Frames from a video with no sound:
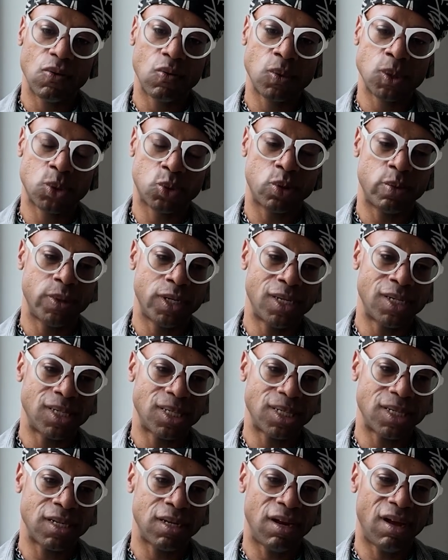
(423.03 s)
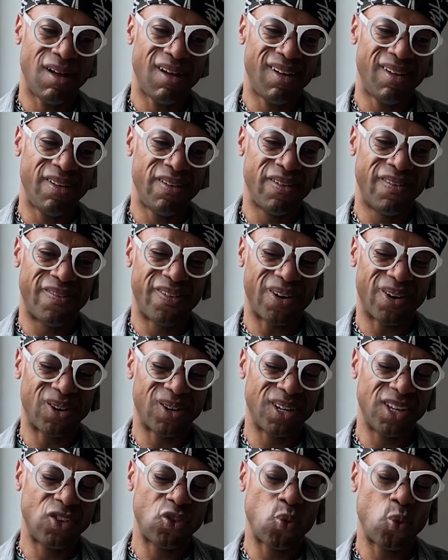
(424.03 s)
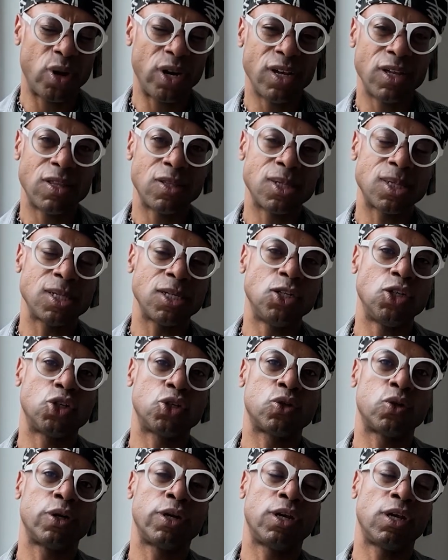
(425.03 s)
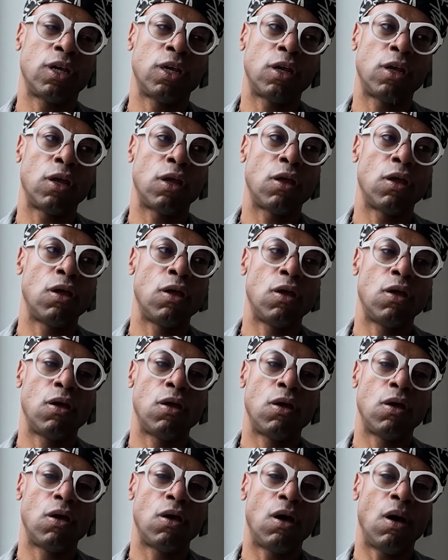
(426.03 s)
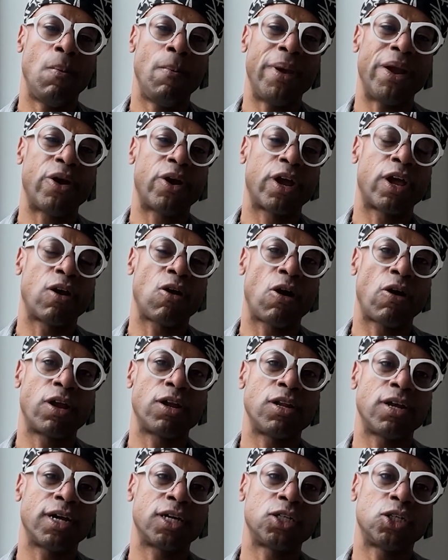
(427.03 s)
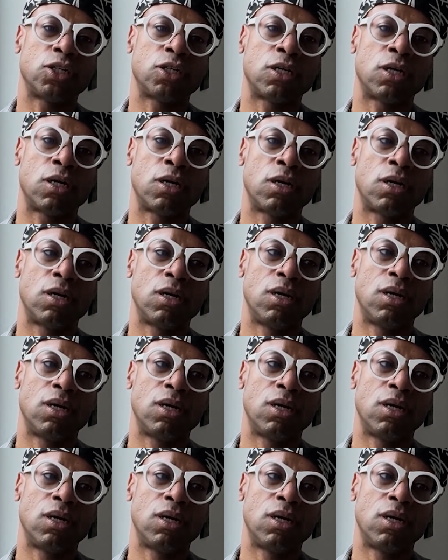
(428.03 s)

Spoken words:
was reminiscent of early 20th century American architecture,